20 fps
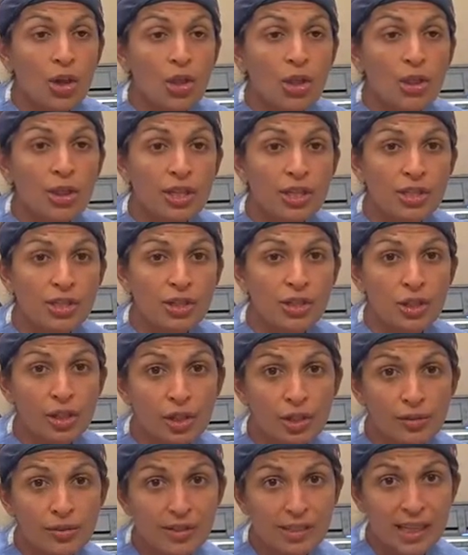These
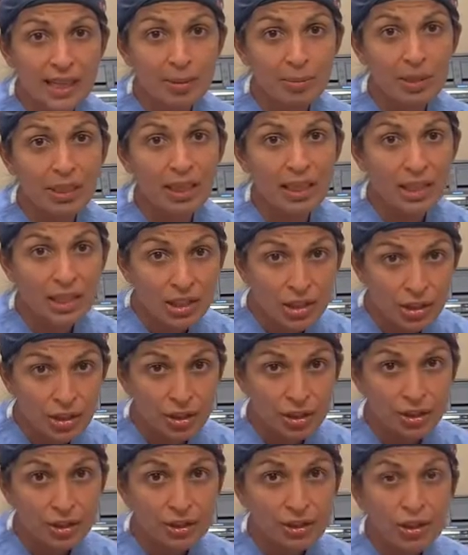nerves can be
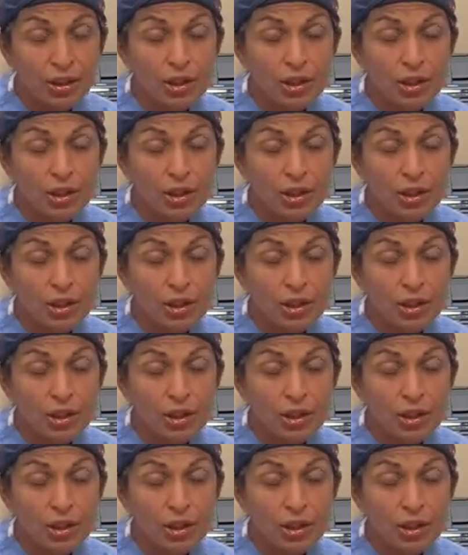injured